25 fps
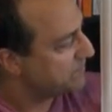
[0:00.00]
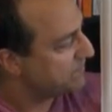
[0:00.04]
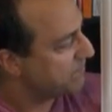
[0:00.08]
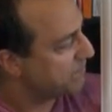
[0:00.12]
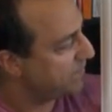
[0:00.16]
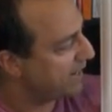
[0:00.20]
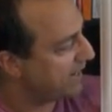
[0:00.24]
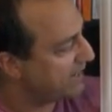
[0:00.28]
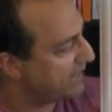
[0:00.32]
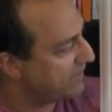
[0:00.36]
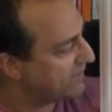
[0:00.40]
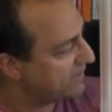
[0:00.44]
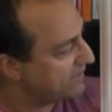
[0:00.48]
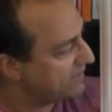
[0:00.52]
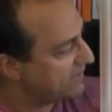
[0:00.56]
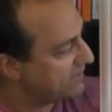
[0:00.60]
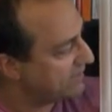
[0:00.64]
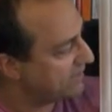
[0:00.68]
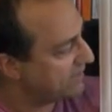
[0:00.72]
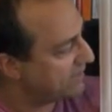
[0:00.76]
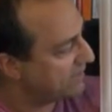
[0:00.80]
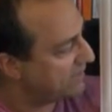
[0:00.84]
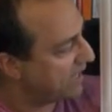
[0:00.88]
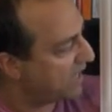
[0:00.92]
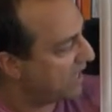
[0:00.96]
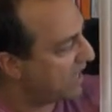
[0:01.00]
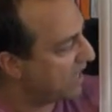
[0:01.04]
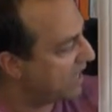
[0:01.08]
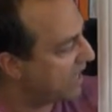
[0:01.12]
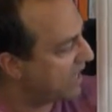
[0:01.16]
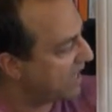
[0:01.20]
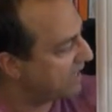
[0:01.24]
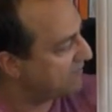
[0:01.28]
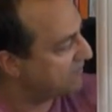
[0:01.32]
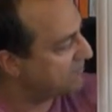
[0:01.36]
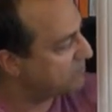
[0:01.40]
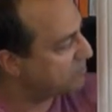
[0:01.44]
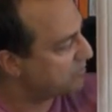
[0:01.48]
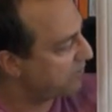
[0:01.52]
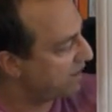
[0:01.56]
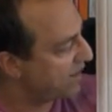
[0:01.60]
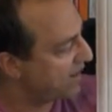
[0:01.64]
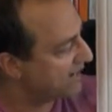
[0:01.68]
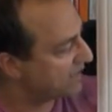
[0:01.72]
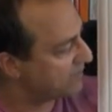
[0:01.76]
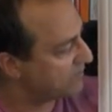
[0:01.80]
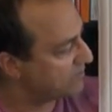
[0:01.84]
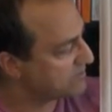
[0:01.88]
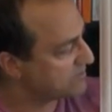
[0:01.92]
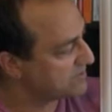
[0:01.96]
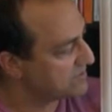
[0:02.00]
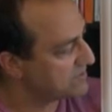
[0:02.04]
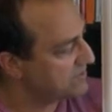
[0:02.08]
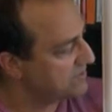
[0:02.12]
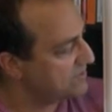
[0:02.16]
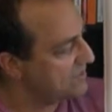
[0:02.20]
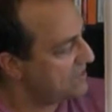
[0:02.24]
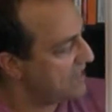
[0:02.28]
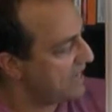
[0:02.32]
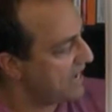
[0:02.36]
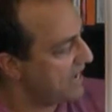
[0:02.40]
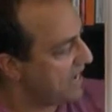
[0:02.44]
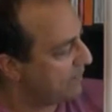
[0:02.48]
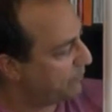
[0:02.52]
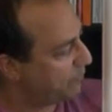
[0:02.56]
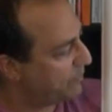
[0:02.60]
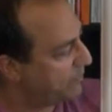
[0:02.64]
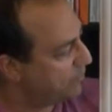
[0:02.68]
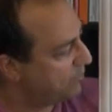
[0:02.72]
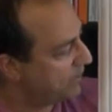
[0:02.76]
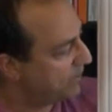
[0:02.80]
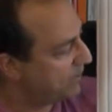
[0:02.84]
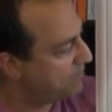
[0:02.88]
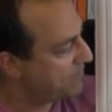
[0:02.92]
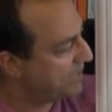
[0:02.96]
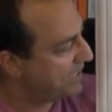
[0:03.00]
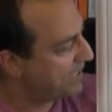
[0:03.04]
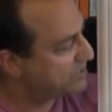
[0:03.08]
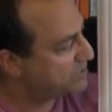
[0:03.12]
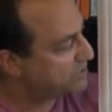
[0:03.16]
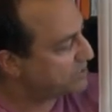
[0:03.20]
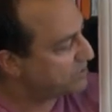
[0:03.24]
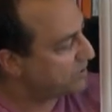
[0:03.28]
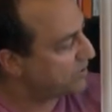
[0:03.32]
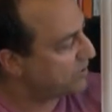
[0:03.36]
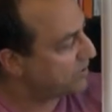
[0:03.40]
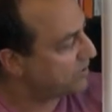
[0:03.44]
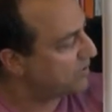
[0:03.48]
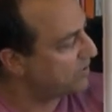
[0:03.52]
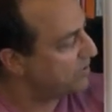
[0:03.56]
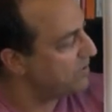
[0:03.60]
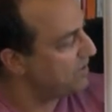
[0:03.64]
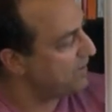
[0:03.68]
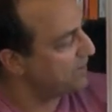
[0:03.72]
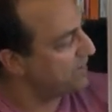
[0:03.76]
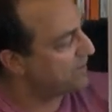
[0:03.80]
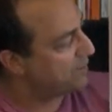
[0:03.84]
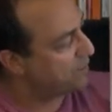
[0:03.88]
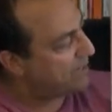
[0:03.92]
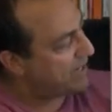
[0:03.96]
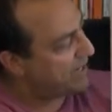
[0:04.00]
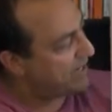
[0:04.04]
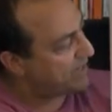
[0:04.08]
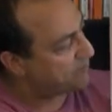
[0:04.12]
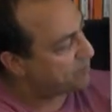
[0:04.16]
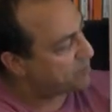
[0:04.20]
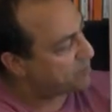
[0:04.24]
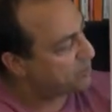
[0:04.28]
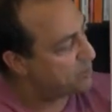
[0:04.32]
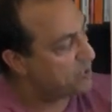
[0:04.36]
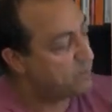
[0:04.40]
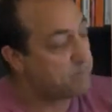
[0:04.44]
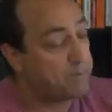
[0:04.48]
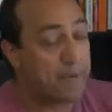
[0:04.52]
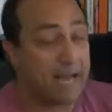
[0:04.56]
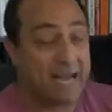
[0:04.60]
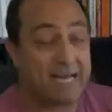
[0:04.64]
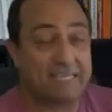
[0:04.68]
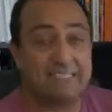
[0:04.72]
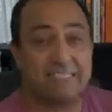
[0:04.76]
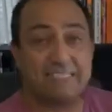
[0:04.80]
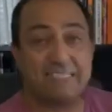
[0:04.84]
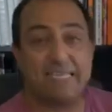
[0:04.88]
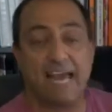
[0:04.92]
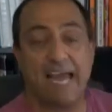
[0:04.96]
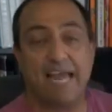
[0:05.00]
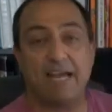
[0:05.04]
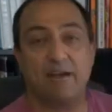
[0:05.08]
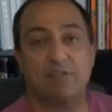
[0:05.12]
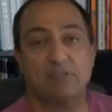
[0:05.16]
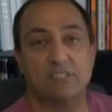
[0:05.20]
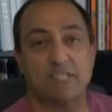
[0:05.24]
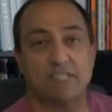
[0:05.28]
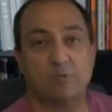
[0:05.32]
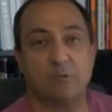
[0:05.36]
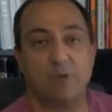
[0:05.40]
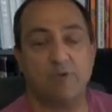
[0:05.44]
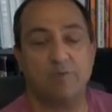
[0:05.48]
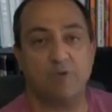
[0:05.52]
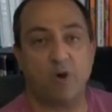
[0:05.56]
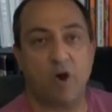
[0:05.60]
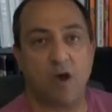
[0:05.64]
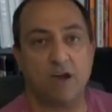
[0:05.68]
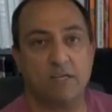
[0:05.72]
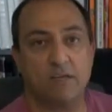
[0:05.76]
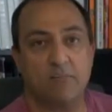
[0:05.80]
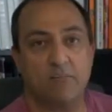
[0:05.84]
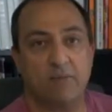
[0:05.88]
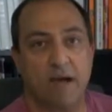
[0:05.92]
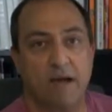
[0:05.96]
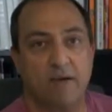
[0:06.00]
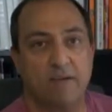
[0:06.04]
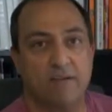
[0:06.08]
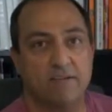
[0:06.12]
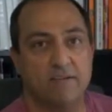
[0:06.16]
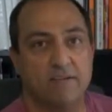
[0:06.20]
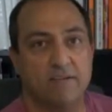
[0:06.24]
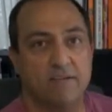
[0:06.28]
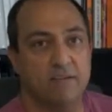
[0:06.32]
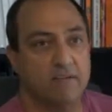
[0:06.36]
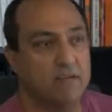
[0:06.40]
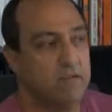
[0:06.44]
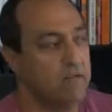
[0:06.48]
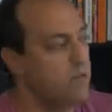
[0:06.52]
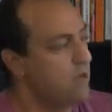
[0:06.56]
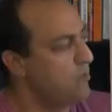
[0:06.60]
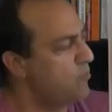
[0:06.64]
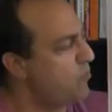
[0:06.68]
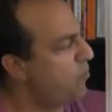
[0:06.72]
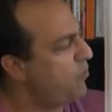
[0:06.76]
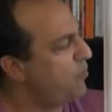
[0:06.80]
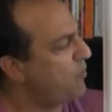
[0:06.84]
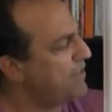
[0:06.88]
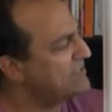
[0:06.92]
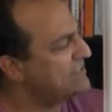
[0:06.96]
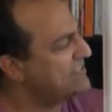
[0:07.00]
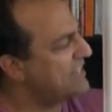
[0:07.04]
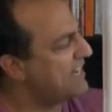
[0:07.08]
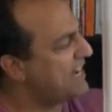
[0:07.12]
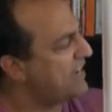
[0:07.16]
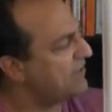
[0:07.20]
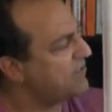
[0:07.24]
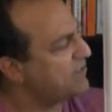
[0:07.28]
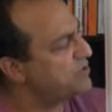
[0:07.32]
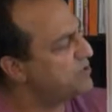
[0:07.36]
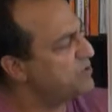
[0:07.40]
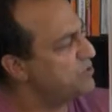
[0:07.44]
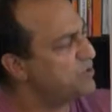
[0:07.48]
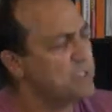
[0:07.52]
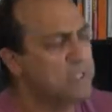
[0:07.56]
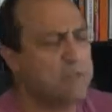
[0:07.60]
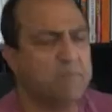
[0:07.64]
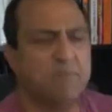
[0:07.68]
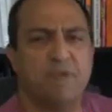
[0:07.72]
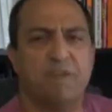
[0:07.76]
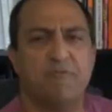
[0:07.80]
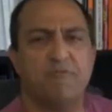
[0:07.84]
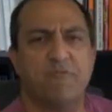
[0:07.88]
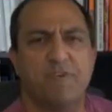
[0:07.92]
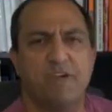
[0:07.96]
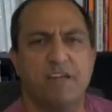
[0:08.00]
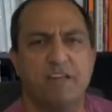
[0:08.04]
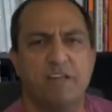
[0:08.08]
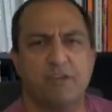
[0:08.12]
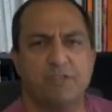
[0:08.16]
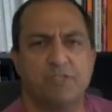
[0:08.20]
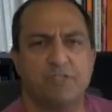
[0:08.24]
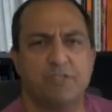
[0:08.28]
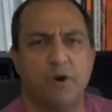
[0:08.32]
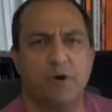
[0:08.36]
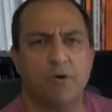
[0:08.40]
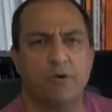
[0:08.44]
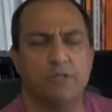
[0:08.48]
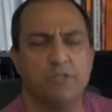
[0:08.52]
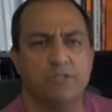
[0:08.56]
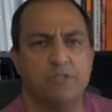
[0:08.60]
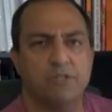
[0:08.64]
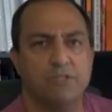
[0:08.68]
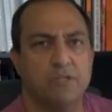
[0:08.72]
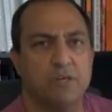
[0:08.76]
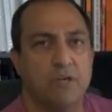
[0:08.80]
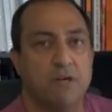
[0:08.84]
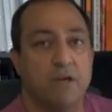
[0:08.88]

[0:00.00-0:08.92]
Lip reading: Right? A lot of triangles. And we want to make sure that we have good passing angles as we've talked about. Well, what does that have to do with the midfielders, Coach?